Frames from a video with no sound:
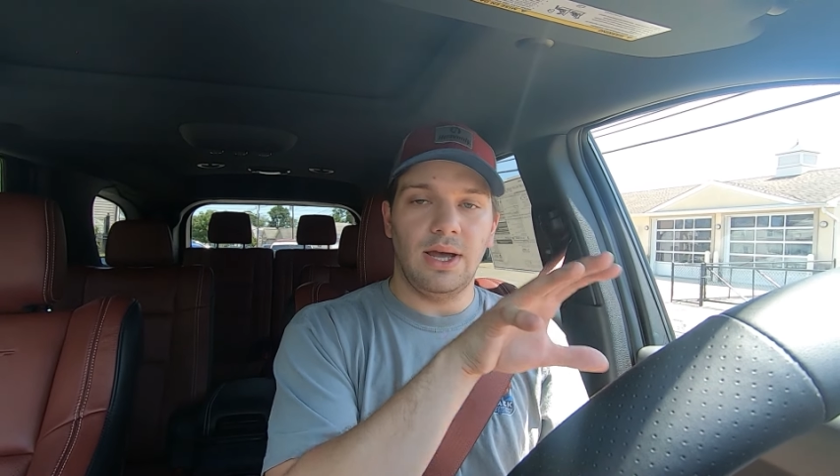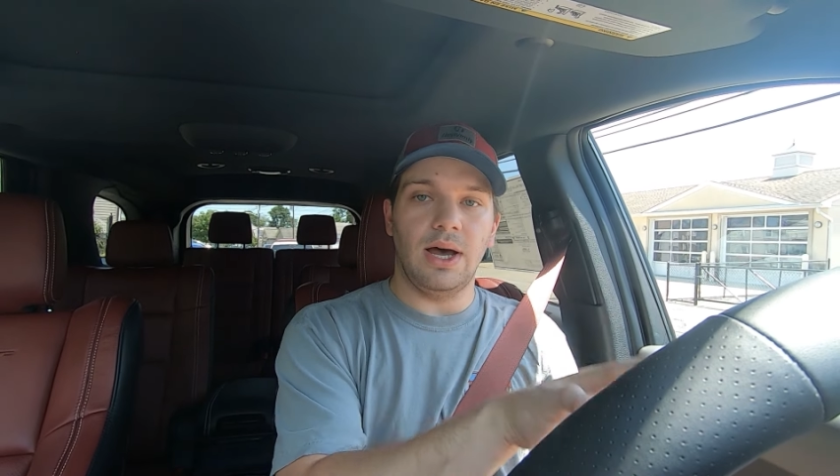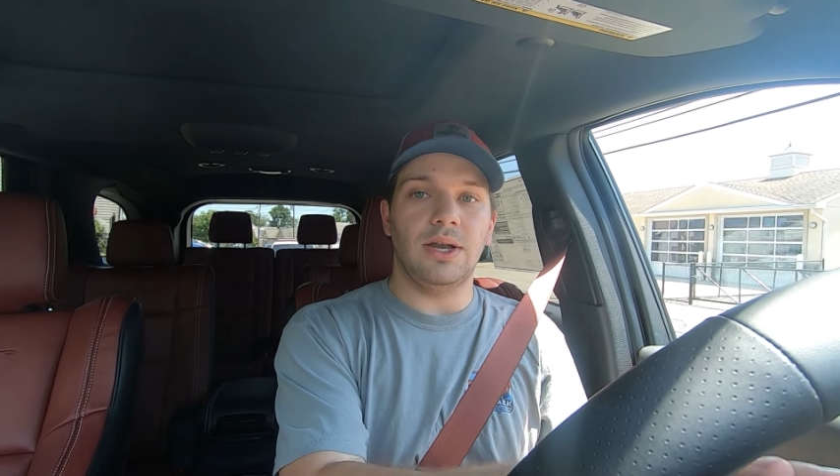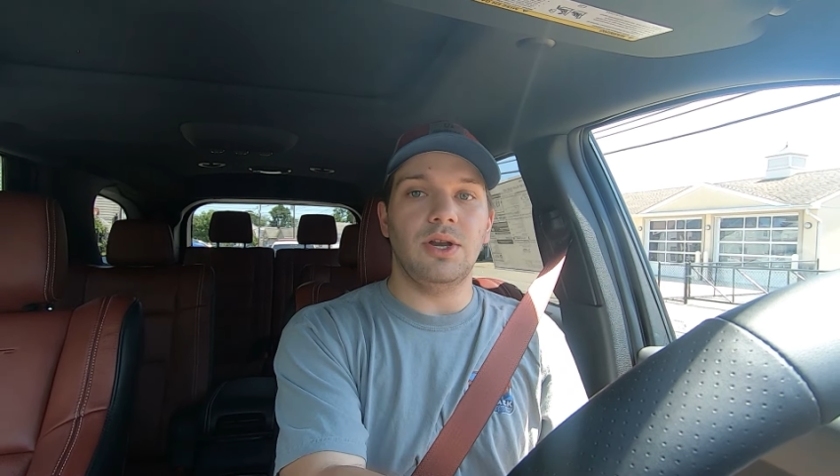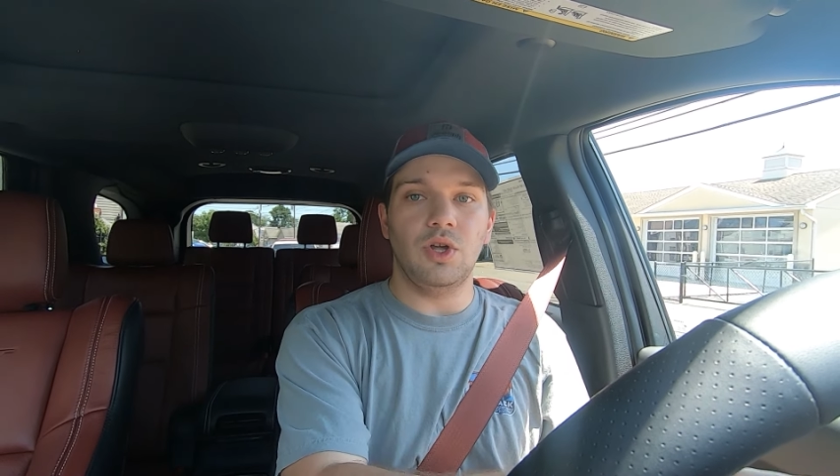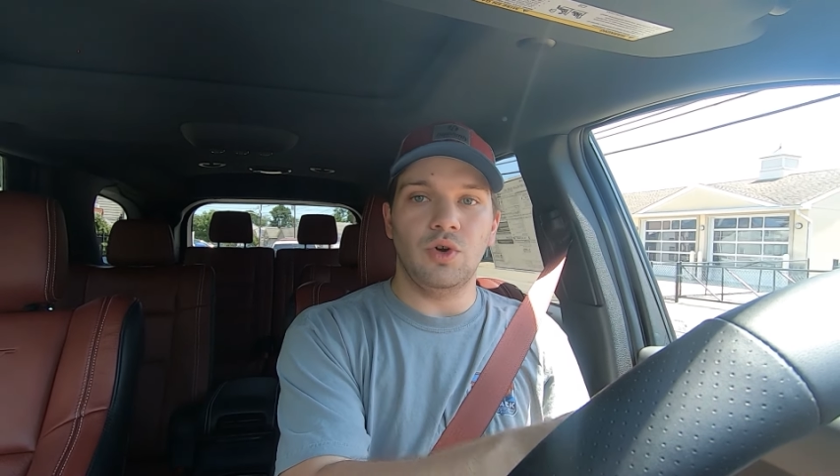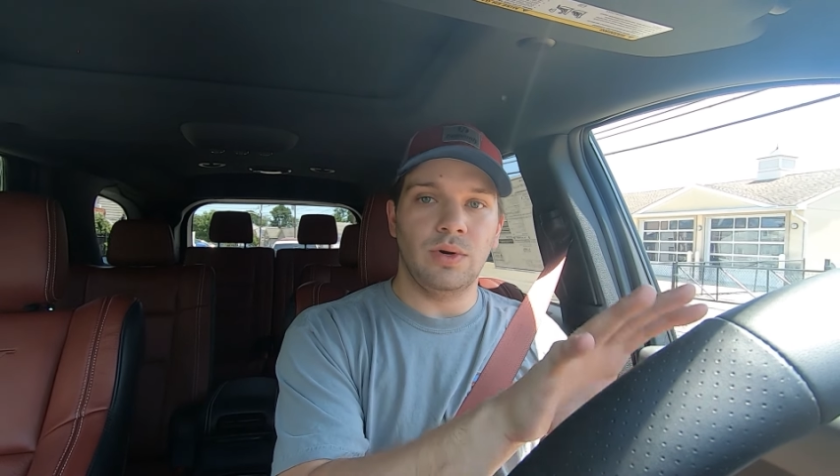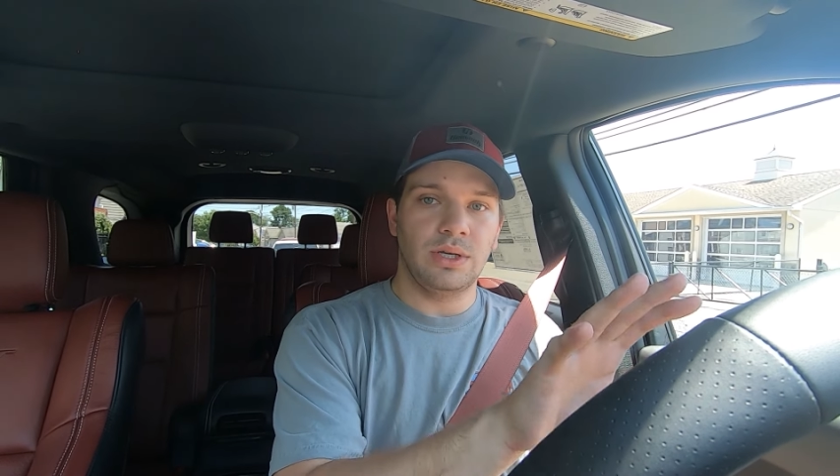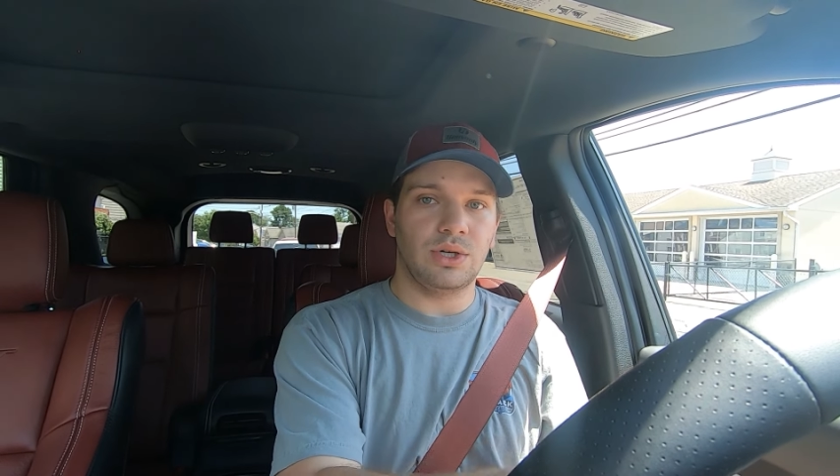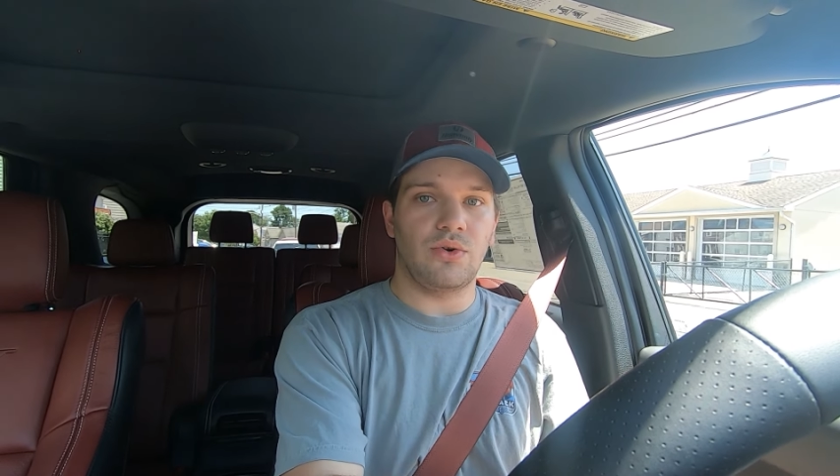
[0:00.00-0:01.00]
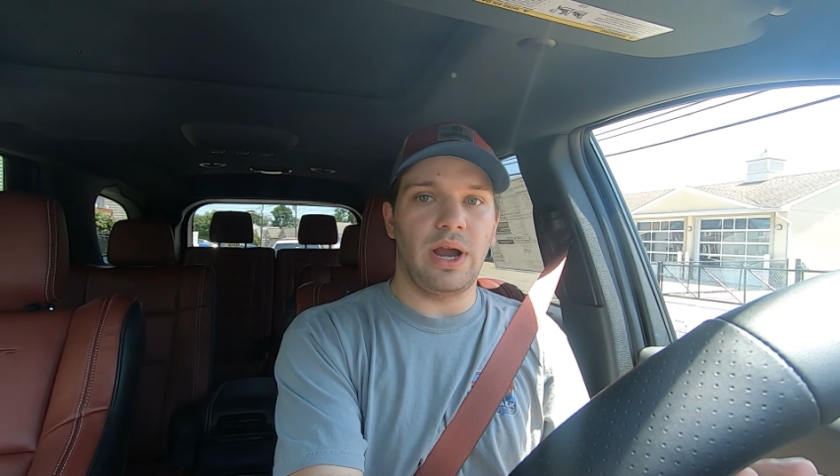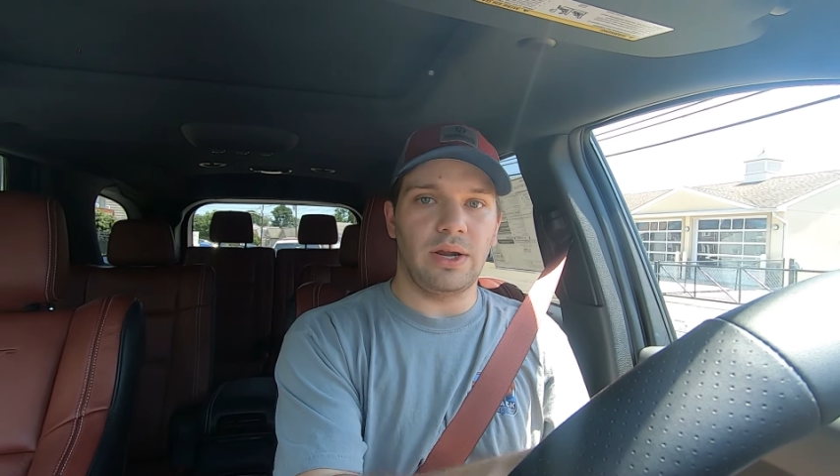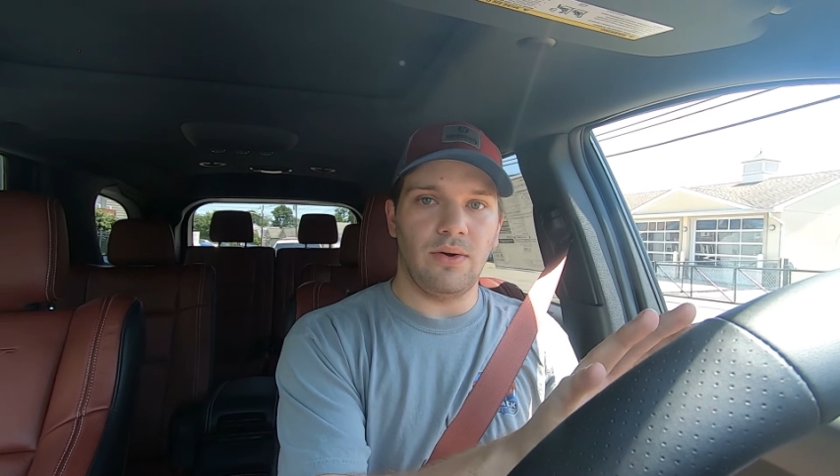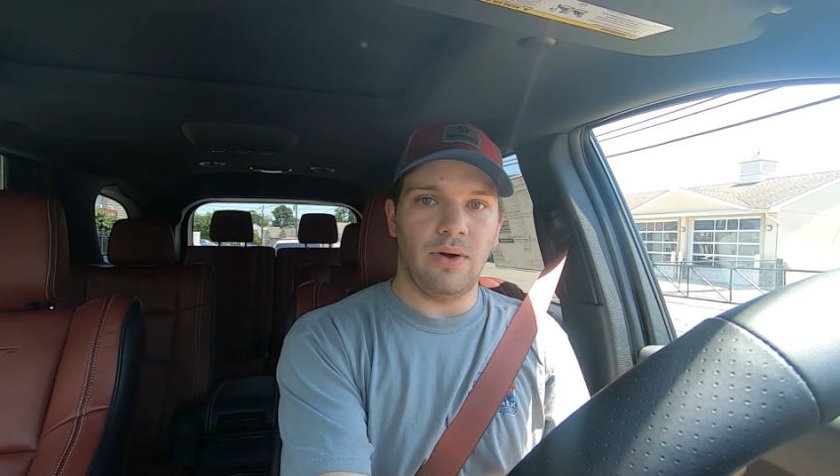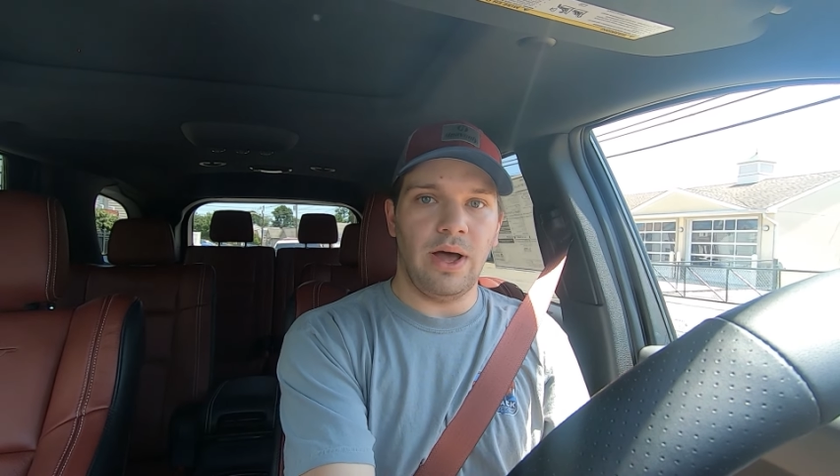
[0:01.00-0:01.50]
new
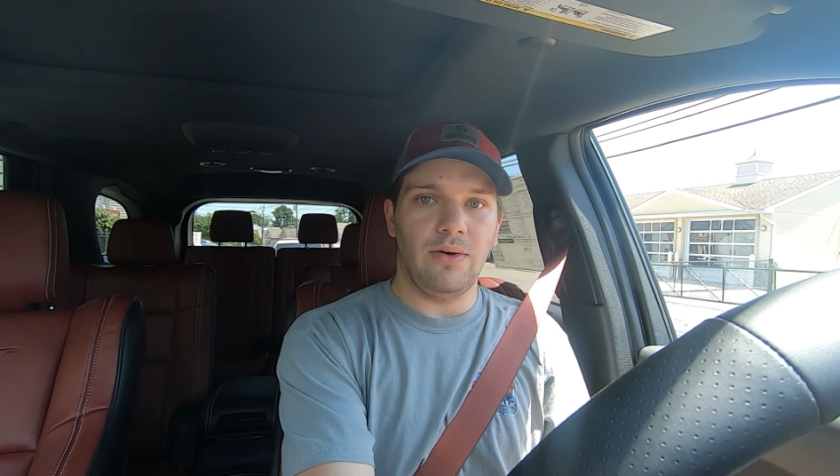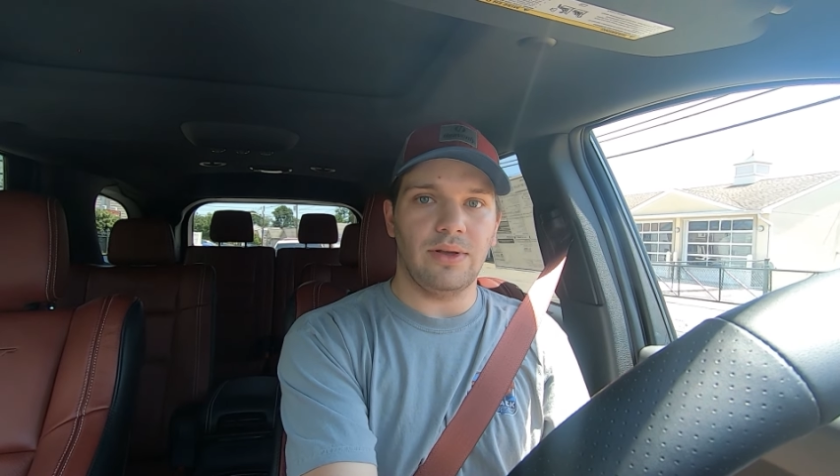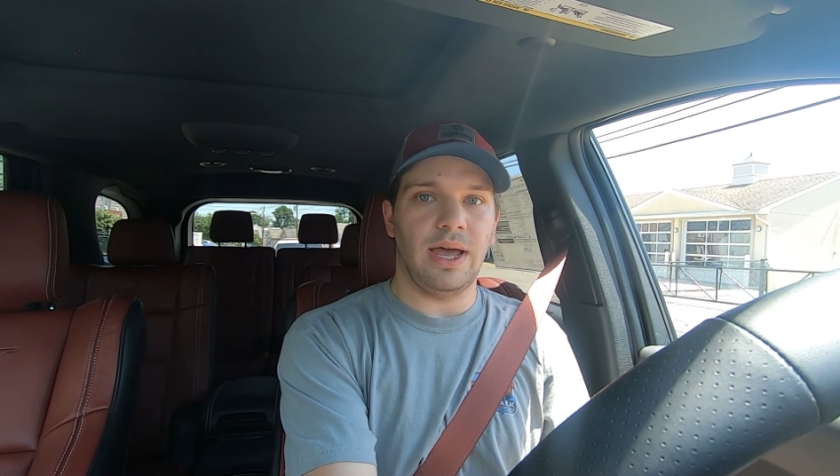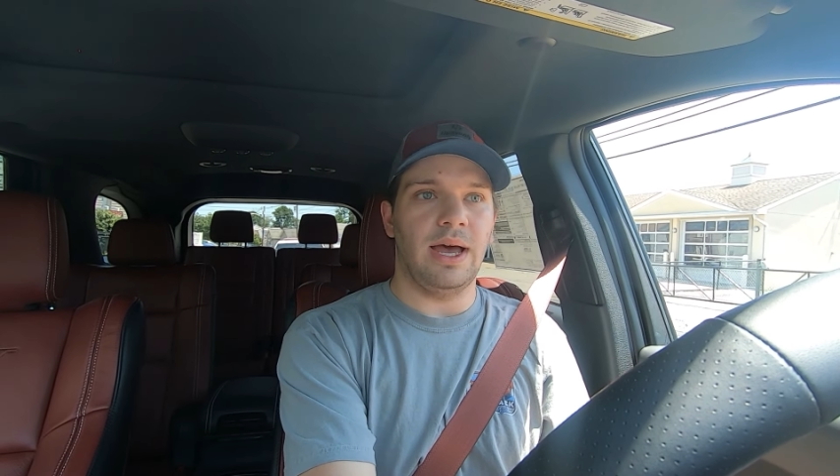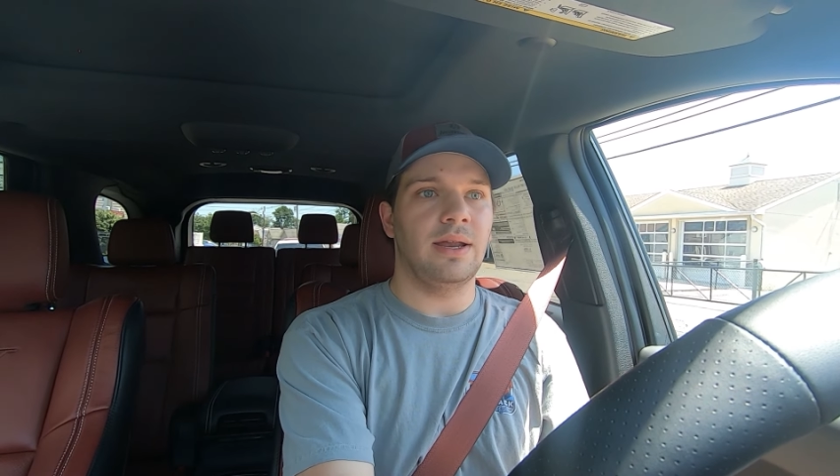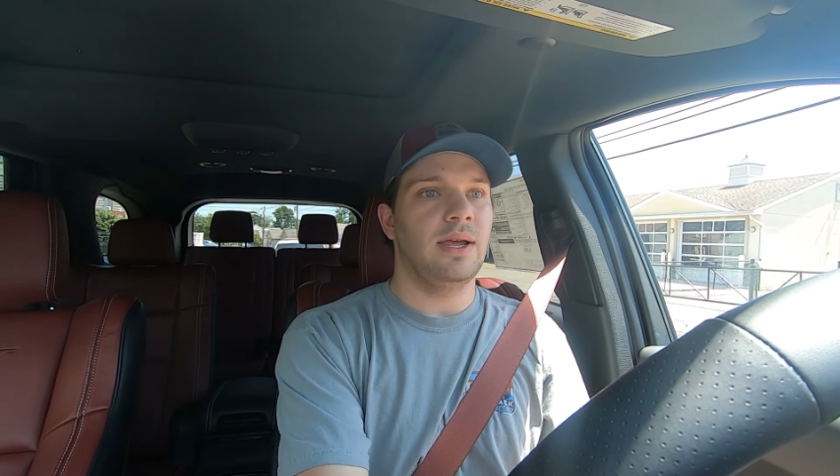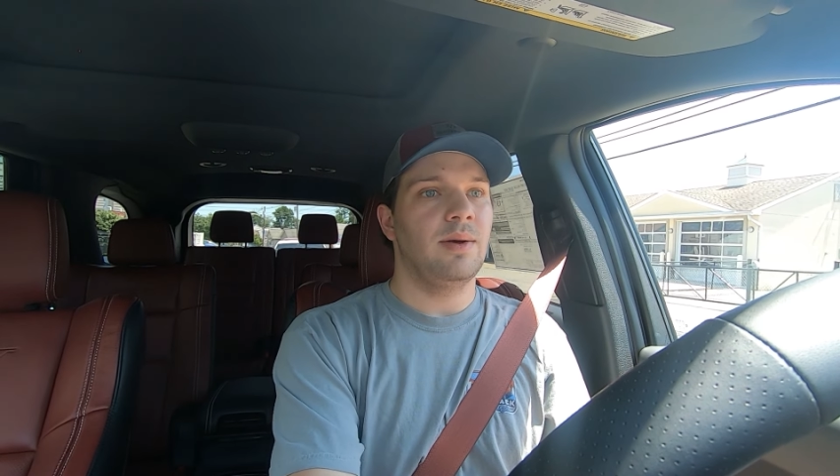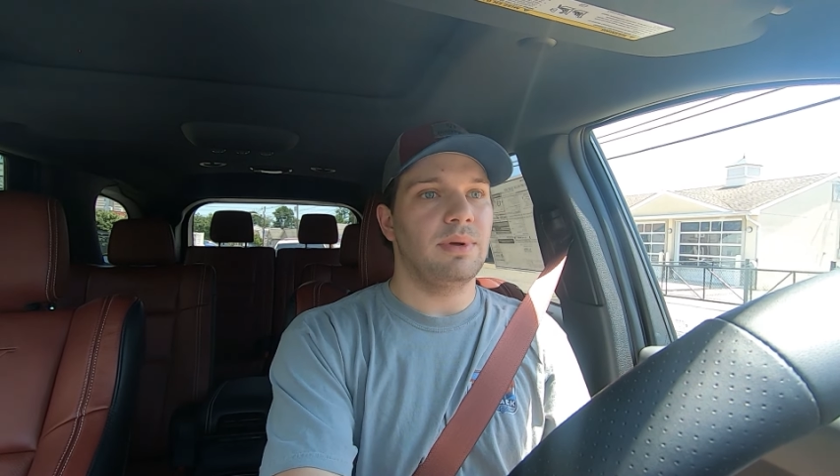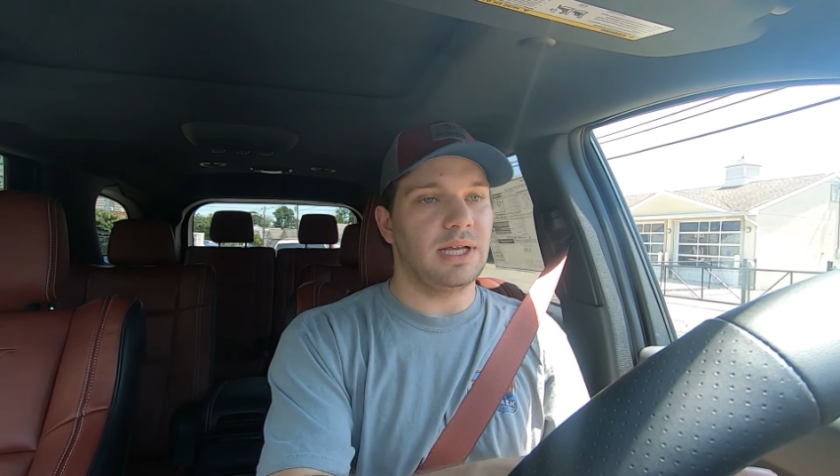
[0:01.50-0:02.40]
Durango Hellcat.